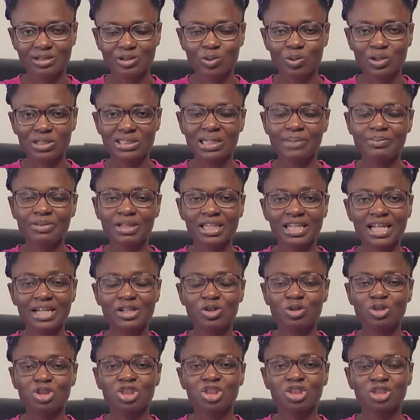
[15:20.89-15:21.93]
So it's something that
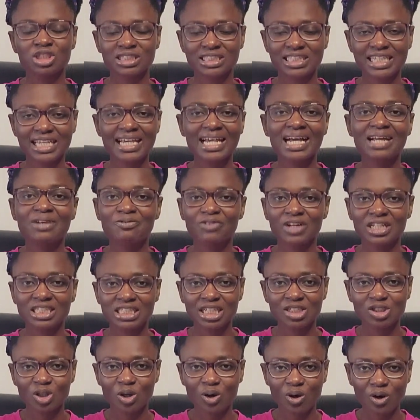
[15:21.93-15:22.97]
you should take
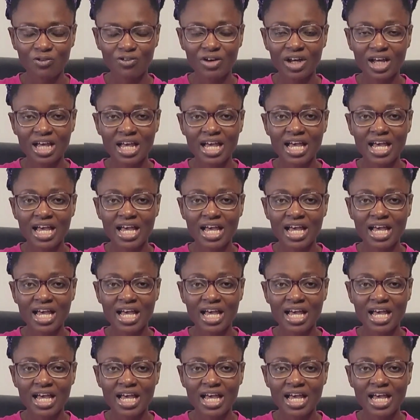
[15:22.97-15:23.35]
advantage of